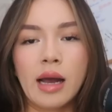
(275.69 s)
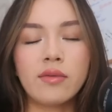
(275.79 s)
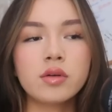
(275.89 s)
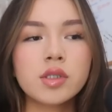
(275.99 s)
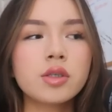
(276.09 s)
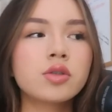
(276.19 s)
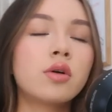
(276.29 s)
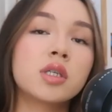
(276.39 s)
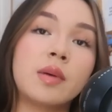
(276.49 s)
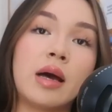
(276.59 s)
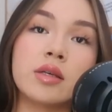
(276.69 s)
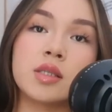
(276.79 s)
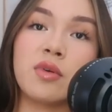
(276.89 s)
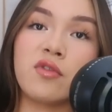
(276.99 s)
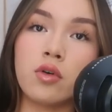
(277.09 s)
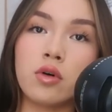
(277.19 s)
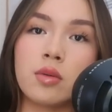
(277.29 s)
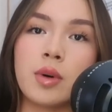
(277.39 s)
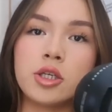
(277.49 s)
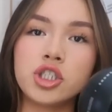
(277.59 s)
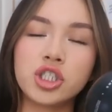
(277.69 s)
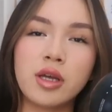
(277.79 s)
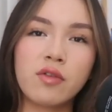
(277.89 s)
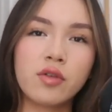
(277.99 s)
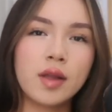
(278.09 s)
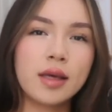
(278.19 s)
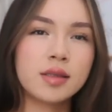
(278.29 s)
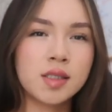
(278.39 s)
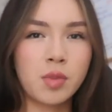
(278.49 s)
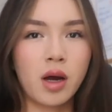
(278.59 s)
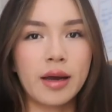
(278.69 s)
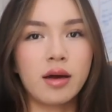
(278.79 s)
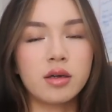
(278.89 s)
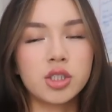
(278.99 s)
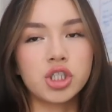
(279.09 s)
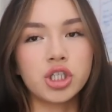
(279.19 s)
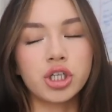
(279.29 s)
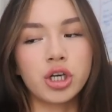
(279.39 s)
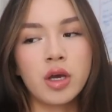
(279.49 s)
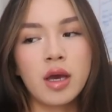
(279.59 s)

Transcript: I've also talked about this before, but you should never really aspire to